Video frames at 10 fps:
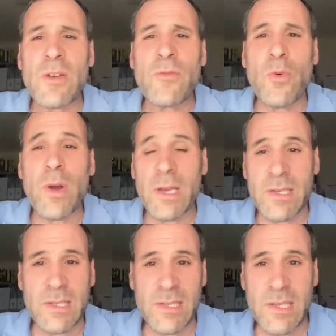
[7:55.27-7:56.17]
for
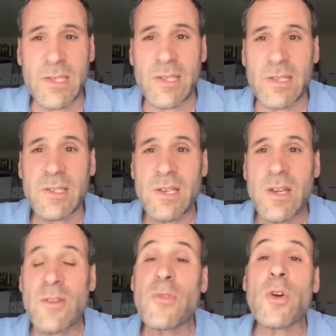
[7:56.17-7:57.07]
his existence,
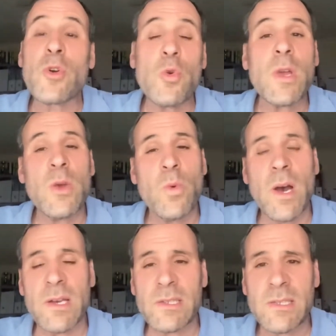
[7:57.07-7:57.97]
for who he
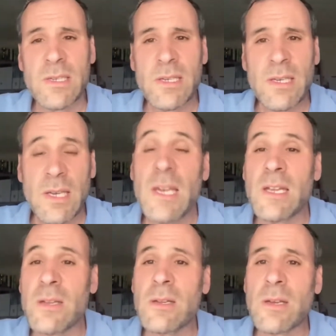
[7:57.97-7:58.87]
was,
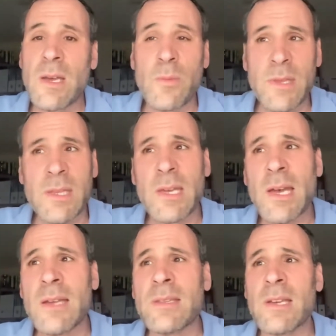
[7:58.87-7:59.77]
in and within the
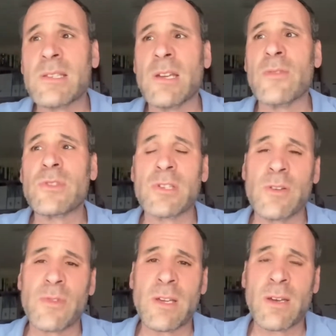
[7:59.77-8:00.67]
context
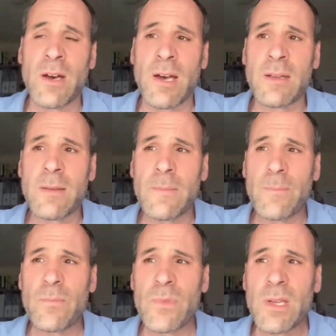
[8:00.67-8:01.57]
serving God.
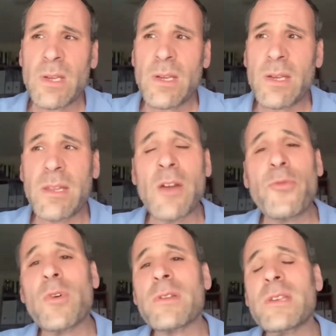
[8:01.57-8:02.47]
And
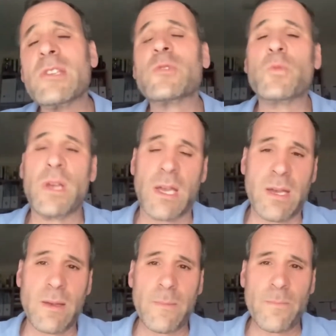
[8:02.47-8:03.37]
therefore, this
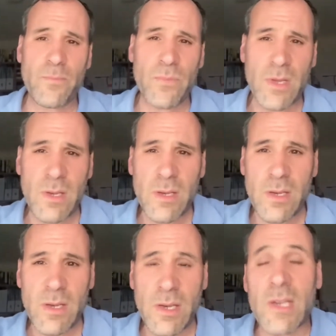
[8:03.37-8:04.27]
week
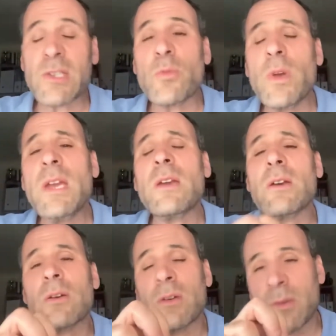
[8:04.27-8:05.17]
is a week,
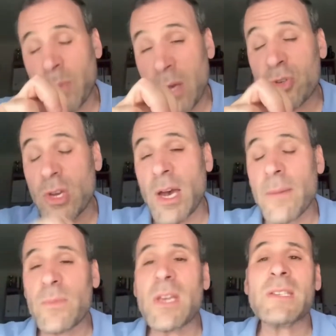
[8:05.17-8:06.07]
the
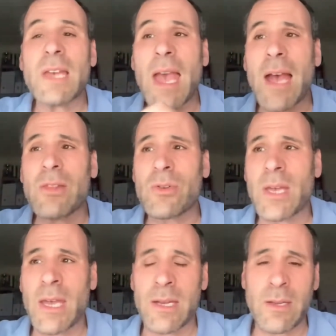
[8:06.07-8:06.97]
Parsha is
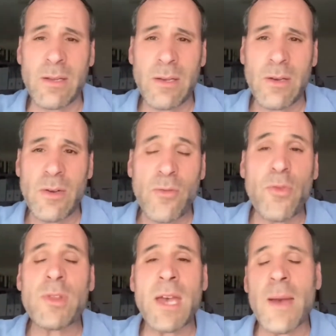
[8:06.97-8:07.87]
allocated
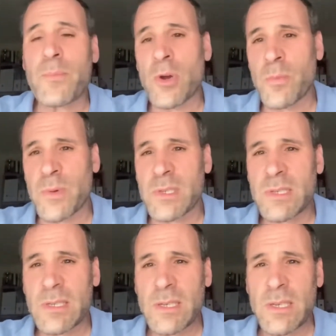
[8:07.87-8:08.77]
for that
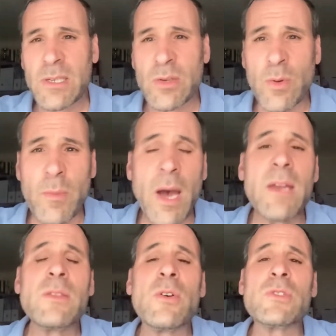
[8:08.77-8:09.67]
purpose, to
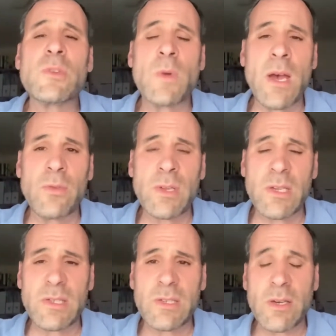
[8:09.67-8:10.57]
remind those around
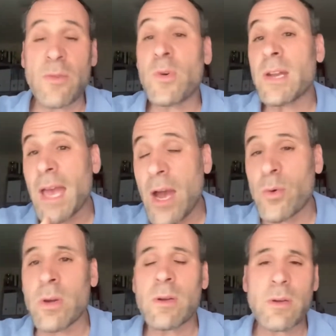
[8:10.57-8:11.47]
us of what
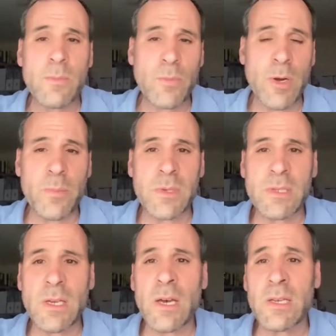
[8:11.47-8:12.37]
our purpose
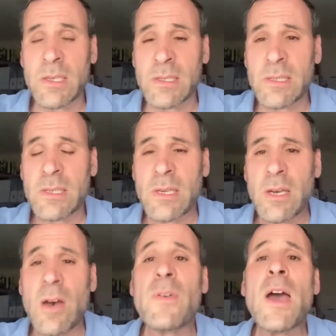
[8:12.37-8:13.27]
is,
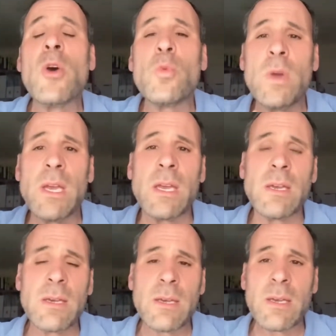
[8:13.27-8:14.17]
of how we
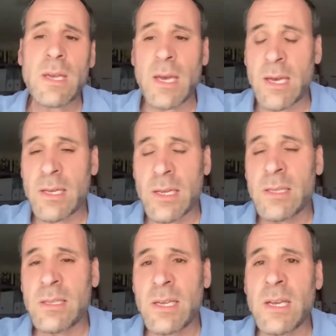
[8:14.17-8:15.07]
can
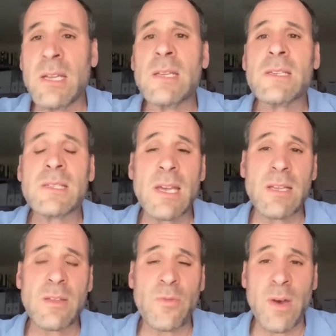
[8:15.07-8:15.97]
indeed
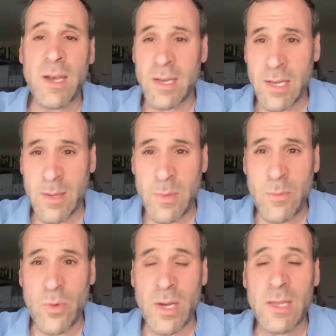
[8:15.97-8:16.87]
sanctify and
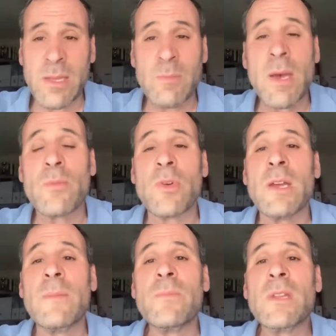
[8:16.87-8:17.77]
commemorate the
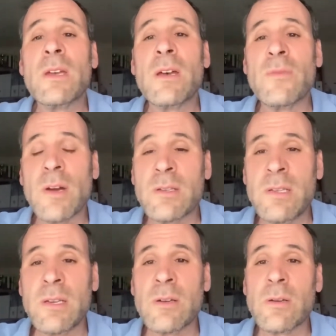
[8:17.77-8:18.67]
memory of our
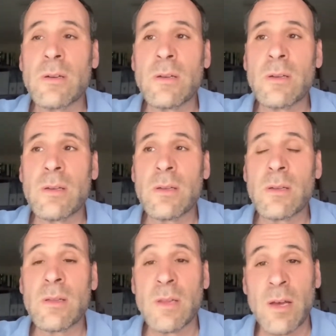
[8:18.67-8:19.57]
dear,
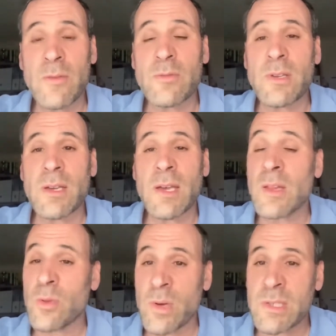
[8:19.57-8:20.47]
loved,
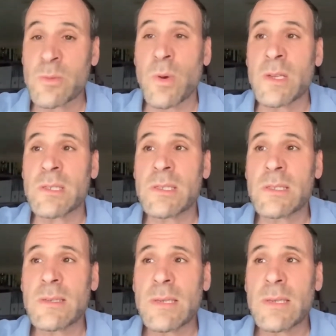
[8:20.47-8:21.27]
and lost ones.